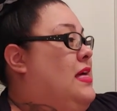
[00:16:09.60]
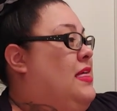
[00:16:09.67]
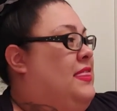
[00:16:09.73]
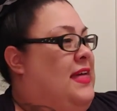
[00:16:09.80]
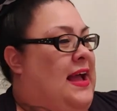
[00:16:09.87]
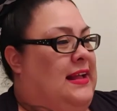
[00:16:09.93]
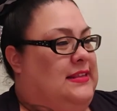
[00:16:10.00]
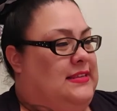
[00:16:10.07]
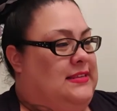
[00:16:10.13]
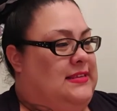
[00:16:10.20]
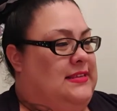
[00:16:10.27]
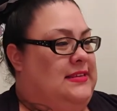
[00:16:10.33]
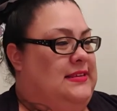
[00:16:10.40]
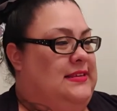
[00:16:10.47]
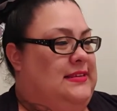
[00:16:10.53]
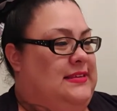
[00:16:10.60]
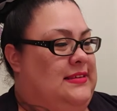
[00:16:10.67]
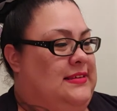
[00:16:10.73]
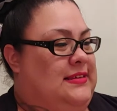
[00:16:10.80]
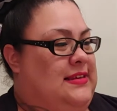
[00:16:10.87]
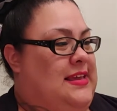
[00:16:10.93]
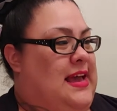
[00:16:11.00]
That,
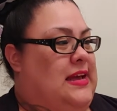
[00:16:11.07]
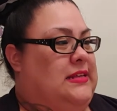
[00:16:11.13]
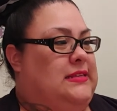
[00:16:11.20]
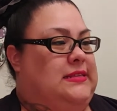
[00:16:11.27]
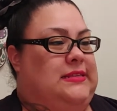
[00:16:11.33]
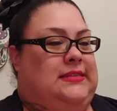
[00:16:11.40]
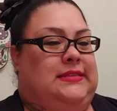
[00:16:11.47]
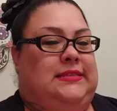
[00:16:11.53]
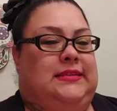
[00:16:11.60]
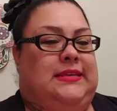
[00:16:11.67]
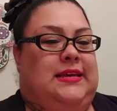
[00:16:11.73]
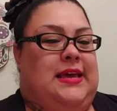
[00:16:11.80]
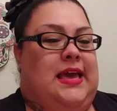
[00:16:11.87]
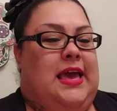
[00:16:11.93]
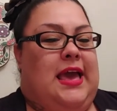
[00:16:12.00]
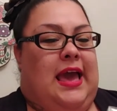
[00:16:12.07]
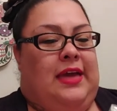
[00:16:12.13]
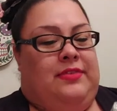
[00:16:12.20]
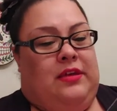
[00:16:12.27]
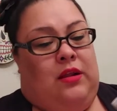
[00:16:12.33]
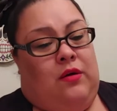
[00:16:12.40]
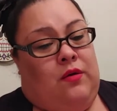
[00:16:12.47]
yes.
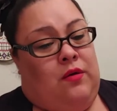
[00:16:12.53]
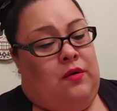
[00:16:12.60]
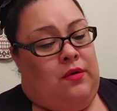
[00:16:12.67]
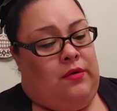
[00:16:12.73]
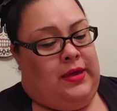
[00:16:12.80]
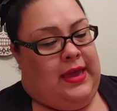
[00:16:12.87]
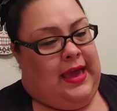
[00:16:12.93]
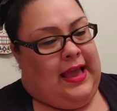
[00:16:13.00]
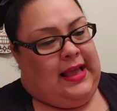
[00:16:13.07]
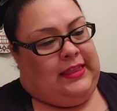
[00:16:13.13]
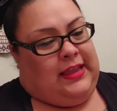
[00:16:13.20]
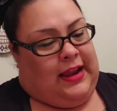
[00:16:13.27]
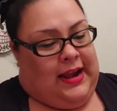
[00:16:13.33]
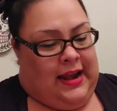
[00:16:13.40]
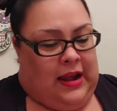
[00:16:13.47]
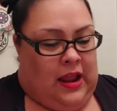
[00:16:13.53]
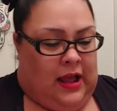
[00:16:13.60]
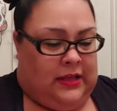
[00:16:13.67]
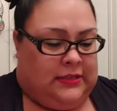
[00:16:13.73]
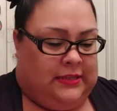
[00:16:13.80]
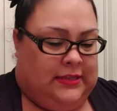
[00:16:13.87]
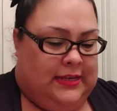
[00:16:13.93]
And then, oh, okay, I thought I
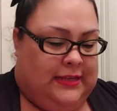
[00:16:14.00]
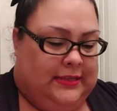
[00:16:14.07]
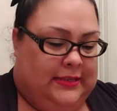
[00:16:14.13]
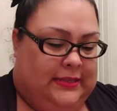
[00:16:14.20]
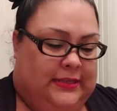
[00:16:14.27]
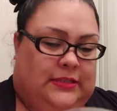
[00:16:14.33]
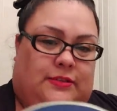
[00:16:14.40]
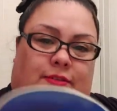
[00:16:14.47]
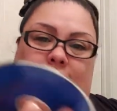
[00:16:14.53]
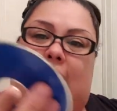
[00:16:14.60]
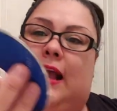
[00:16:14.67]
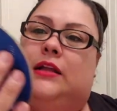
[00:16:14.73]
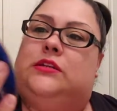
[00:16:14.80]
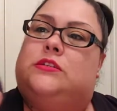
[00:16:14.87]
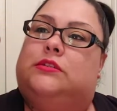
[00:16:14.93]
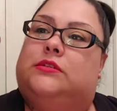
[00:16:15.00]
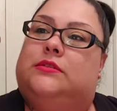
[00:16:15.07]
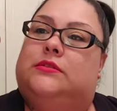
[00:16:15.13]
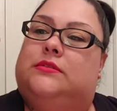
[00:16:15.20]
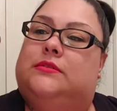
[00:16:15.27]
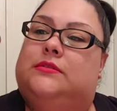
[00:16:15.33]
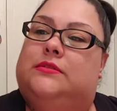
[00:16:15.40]
watched this. Is it
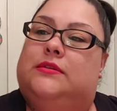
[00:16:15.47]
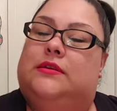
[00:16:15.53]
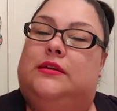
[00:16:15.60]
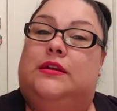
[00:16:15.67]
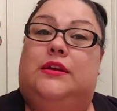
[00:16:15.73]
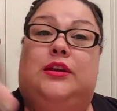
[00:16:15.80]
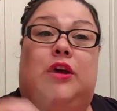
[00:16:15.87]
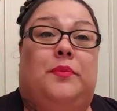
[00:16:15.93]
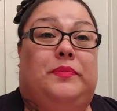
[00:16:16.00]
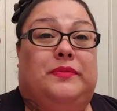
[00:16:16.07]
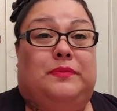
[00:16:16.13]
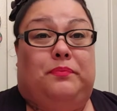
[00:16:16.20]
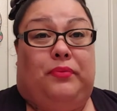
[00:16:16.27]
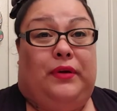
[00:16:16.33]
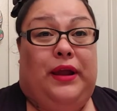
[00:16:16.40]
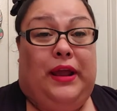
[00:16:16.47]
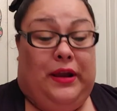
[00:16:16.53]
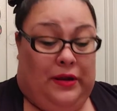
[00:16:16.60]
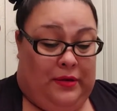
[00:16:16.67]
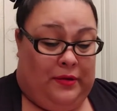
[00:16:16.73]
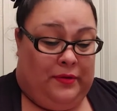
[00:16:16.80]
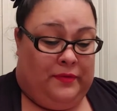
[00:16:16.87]
scratched? Nope, it's brand
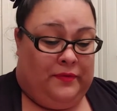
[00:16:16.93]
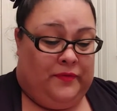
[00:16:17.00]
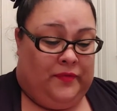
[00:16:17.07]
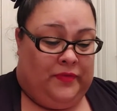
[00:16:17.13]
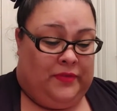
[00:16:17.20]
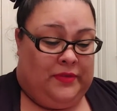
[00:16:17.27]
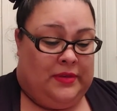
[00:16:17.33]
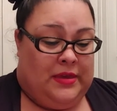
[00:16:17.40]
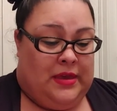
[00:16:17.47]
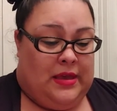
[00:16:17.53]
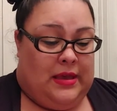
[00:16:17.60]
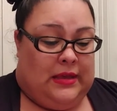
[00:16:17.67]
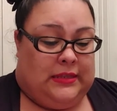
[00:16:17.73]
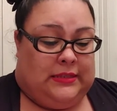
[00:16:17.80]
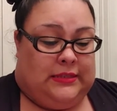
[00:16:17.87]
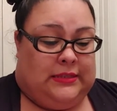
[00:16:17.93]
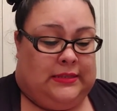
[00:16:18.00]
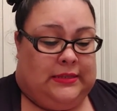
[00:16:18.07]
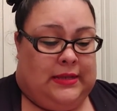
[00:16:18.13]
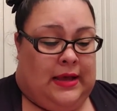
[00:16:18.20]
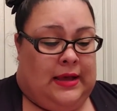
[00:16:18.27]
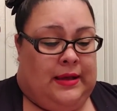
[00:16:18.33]
new.
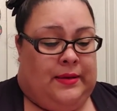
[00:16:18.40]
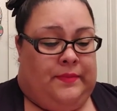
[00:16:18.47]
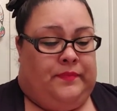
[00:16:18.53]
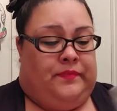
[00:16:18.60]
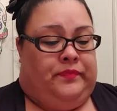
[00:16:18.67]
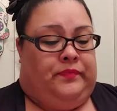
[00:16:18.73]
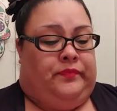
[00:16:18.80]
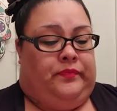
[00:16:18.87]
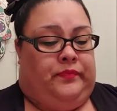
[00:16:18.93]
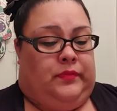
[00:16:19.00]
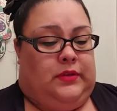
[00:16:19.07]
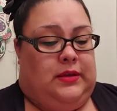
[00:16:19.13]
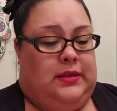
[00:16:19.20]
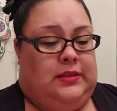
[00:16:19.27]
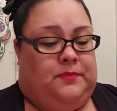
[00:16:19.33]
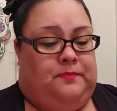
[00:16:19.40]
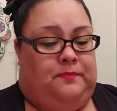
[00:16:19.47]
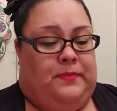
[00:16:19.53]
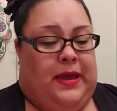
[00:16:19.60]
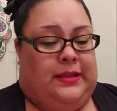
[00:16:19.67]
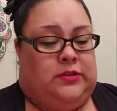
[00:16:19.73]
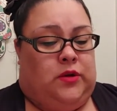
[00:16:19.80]
Um, it's
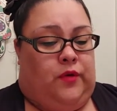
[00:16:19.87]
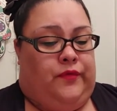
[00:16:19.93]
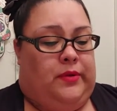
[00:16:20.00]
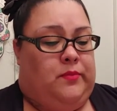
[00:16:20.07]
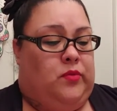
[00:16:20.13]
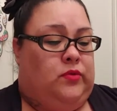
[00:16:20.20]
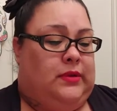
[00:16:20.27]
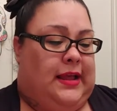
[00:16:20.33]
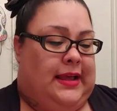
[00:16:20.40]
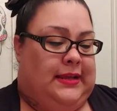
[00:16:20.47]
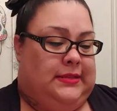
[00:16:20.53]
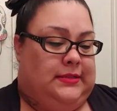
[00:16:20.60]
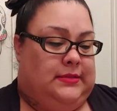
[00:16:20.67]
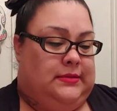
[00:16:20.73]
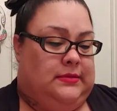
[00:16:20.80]
Beethoven Moonlight.